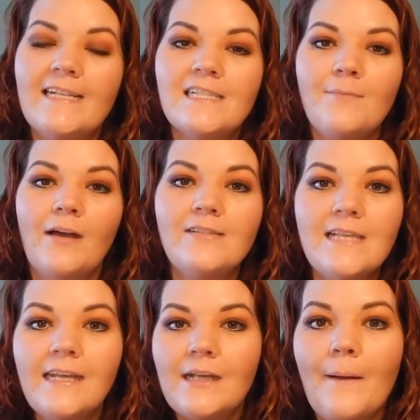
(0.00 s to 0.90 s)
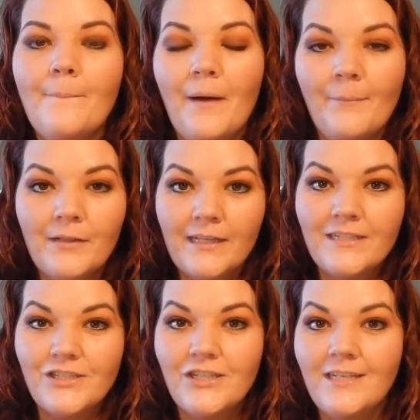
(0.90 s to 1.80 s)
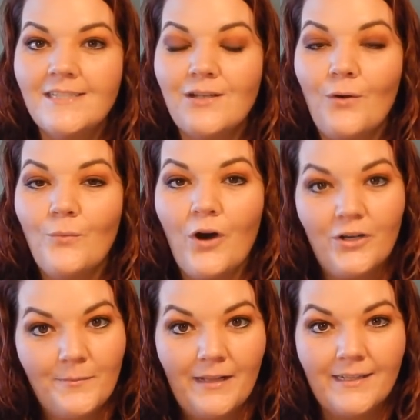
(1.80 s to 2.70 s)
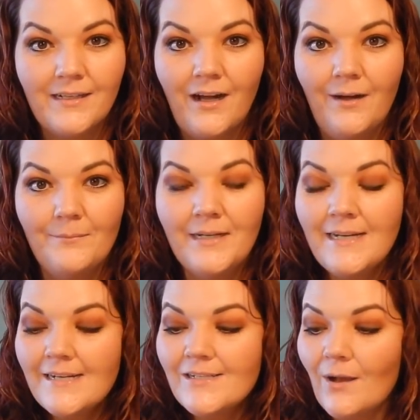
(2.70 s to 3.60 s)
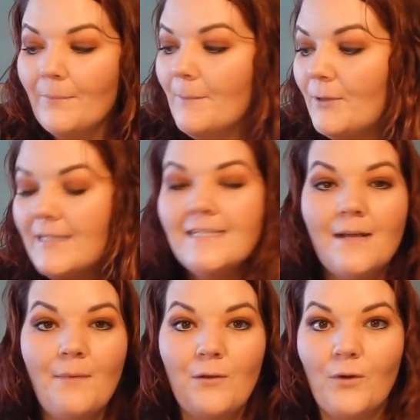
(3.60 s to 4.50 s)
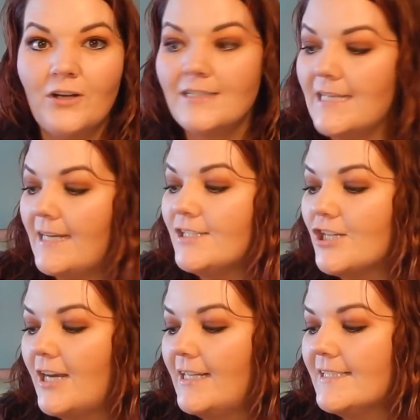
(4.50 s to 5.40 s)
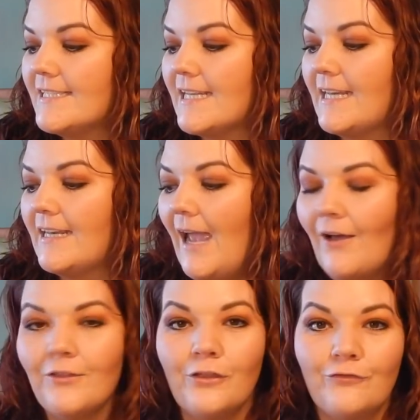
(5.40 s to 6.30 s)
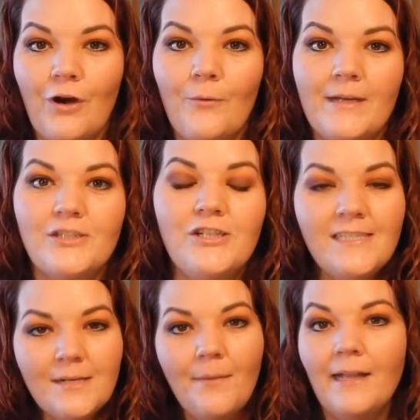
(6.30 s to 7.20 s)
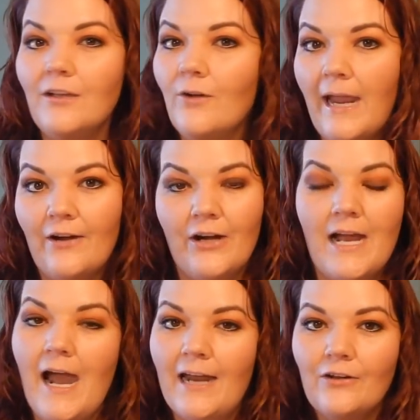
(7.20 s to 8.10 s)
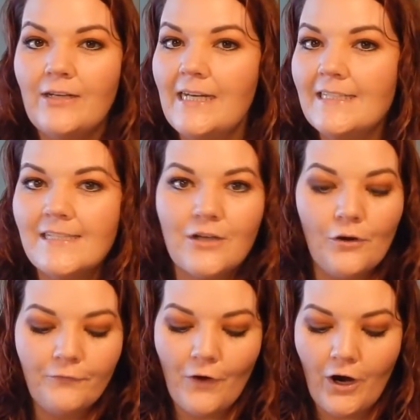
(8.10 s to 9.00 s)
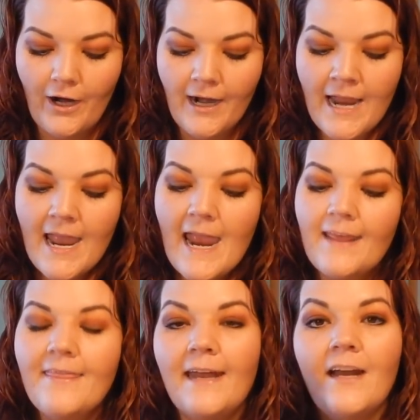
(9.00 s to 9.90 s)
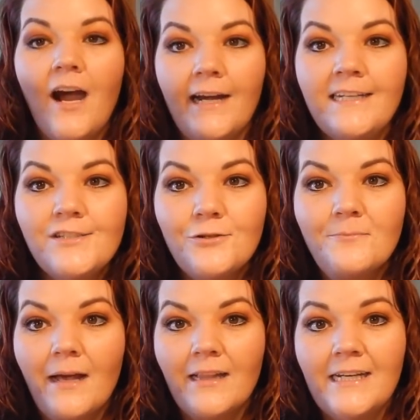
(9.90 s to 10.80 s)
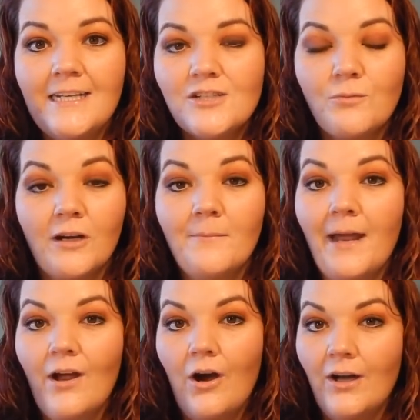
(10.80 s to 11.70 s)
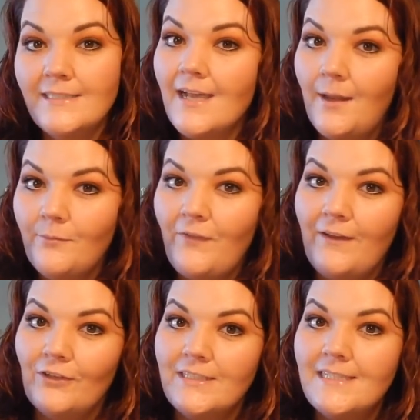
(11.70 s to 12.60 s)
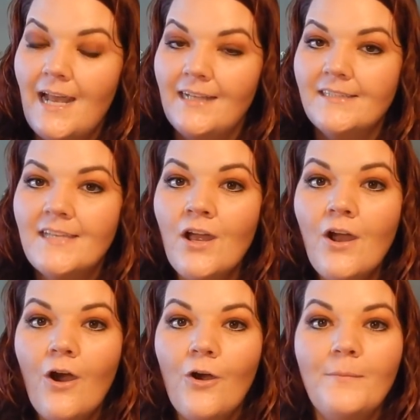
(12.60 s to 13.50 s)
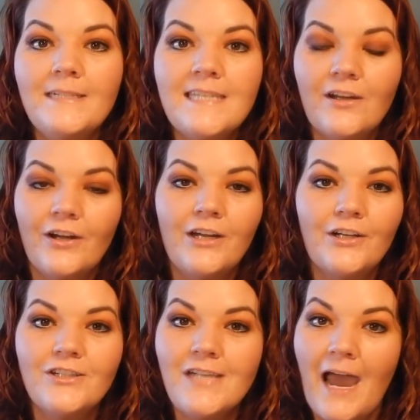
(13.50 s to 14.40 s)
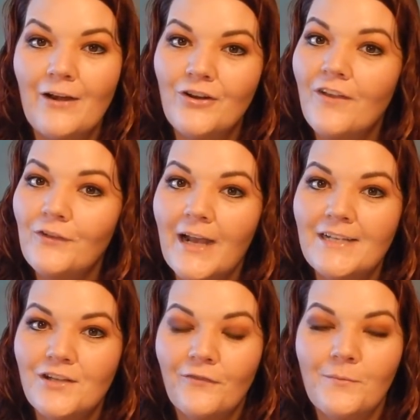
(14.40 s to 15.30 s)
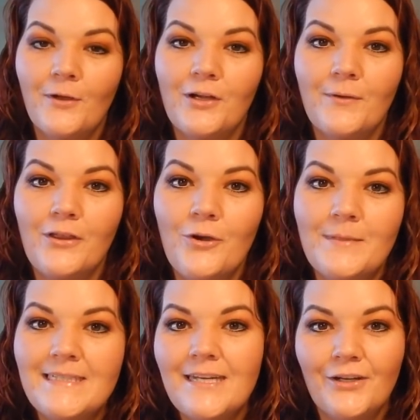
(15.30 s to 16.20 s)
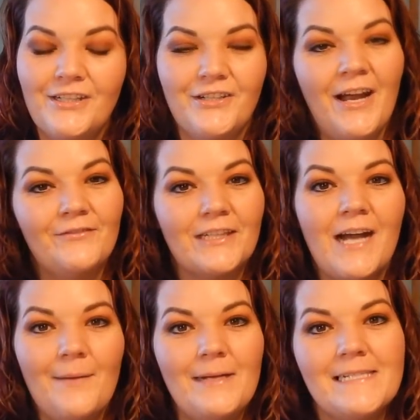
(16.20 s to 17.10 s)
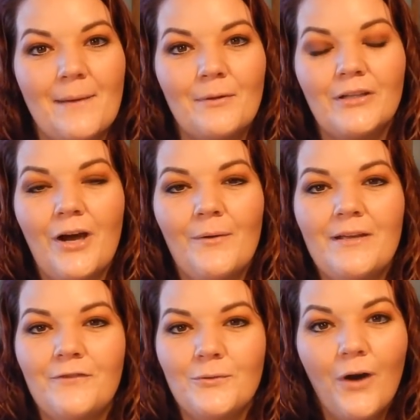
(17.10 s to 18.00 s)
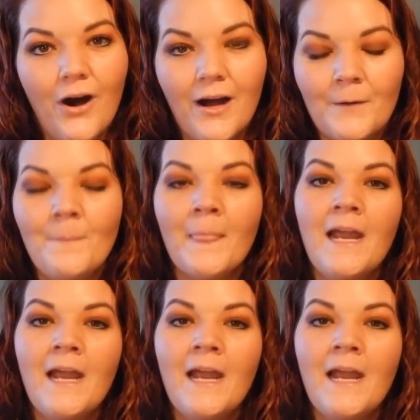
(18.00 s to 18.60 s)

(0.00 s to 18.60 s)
It smells like Bubblicious watermelon gum. So I'm gonna put this at my workstation and see how the throw is, just in my little area. I don't need it to go far. And then Honeydew Melon is one of my all-time favorite scents. Home Interiors, I don't know if you guys are familiar with Home Interior. You have to comment down below if you are.